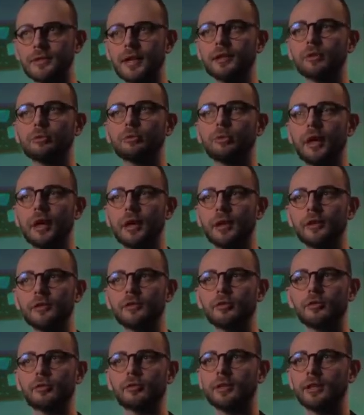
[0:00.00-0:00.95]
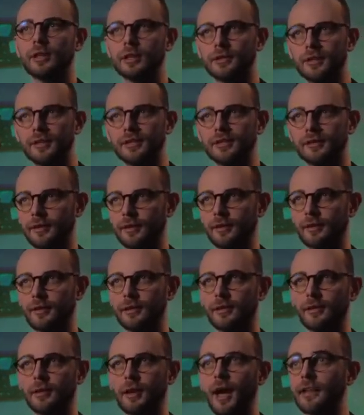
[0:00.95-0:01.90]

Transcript: as well as using it as a